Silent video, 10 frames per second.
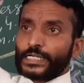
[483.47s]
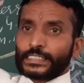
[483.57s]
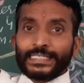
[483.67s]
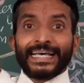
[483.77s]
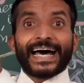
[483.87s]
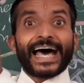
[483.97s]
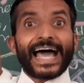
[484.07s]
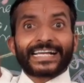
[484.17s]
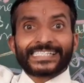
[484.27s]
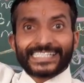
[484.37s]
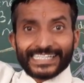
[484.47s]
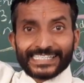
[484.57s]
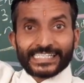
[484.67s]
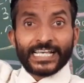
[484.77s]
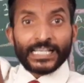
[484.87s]
its
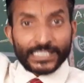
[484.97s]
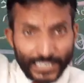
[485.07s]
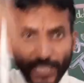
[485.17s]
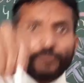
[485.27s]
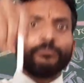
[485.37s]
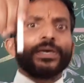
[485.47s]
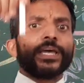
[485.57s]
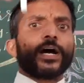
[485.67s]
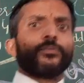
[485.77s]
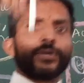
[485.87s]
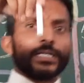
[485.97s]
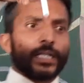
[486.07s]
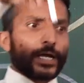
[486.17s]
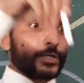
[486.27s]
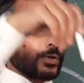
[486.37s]
axis. Same way our
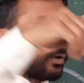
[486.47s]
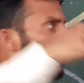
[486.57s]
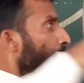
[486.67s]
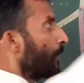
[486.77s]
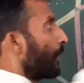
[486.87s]
electron